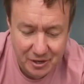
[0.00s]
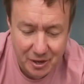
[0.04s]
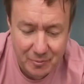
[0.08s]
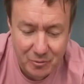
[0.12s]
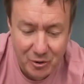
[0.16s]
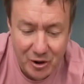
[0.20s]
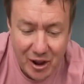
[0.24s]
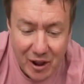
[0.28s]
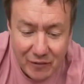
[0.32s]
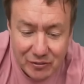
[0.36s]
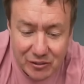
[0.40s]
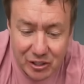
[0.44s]
I
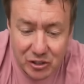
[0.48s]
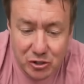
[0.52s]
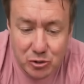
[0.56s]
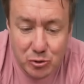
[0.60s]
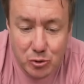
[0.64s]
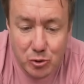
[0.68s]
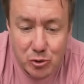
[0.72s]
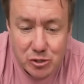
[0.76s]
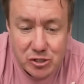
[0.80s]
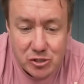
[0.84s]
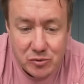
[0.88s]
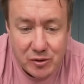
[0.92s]
might have to
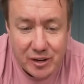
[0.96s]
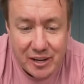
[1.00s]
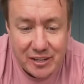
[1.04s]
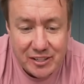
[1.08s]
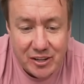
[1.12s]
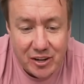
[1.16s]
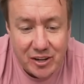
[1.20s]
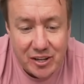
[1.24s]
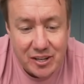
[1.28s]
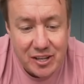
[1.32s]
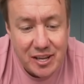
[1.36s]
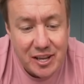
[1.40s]
quarter it and
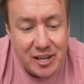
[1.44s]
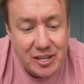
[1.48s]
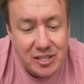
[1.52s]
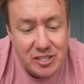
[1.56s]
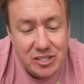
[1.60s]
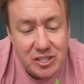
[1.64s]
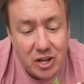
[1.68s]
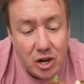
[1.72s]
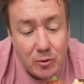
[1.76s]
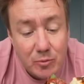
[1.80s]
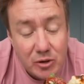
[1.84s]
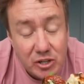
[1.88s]
go like
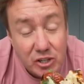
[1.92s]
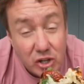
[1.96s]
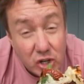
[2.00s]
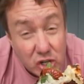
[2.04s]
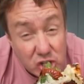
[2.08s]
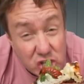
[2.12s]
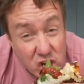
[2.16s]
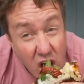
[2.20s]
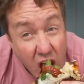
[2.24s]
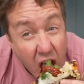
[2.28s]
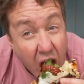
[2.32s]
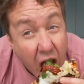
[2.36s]
this. Oh my
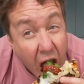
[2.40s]
gosh.